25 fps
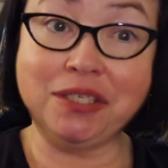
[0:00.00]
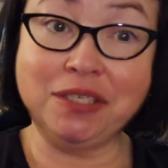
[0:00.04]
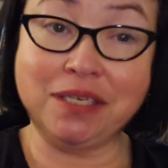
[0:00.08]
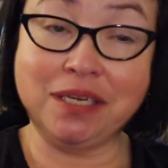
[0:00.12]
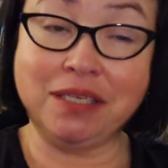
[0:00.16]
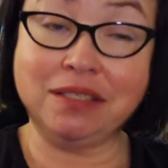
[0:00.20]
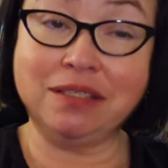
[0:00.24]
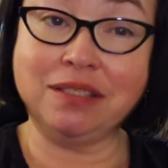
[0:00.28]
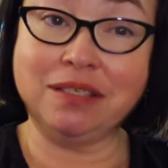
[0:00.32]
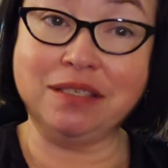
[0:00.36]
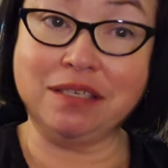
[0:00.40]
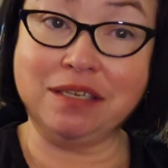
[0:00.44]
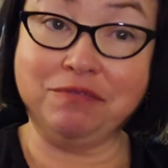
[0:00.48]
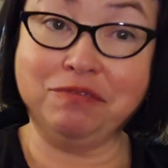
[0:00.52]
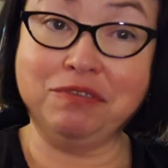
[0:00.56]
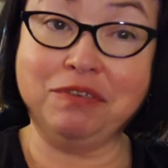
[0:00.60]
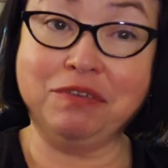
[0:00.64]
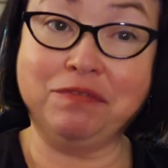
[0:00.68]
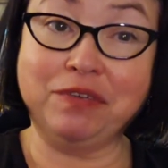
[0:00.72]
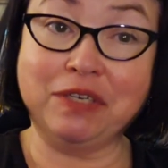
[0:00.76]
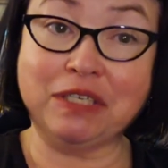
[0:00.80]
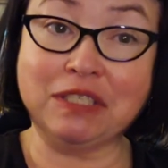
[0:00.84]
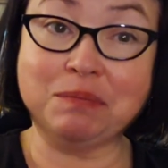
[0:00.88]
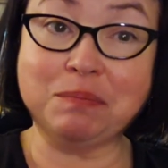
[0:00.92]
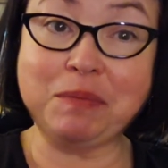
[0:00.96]
nice enough to
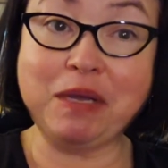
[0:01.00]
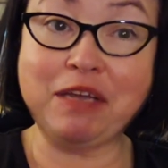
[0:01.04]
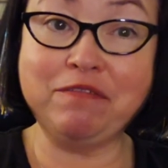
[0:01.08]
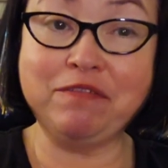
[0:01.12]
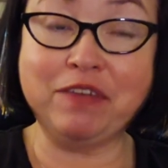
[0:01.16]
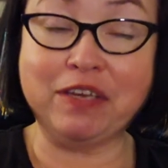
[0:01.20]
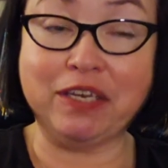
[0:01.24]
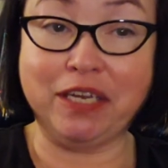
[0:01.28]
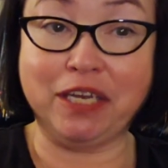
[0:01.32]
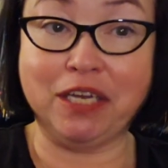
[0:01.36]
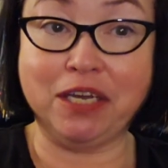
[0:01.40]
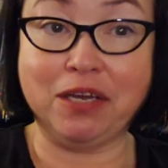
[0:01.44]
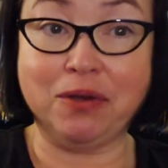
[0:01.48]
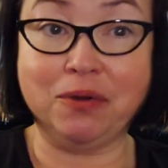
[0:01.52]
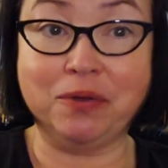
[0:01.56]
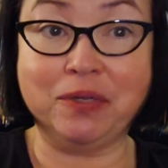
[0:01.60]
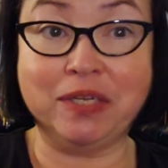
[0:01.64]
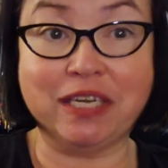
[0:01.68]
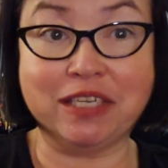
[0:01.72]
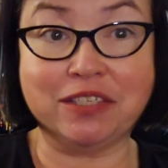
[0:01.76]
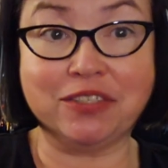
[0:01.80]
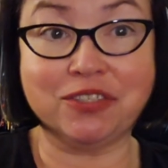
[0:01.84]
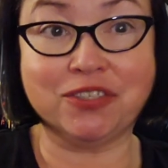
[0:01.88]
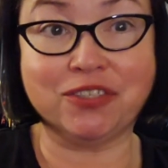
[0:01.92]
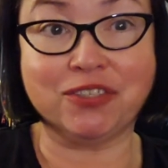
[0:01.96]
fix my video
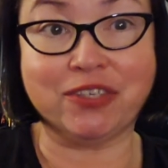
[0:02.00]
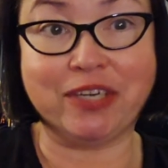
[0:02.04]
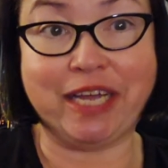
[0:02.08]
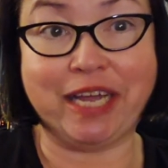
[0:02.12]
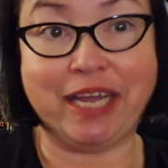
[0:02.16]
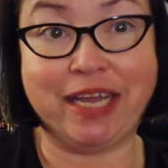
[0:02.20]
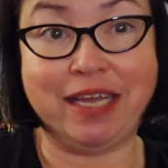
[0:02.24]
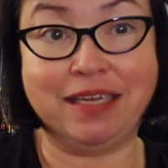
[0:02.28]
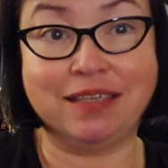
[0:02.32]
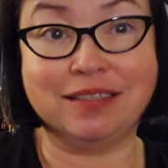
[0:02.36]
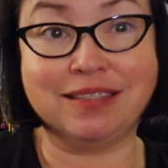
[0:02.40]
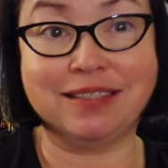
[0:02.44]
yesterday,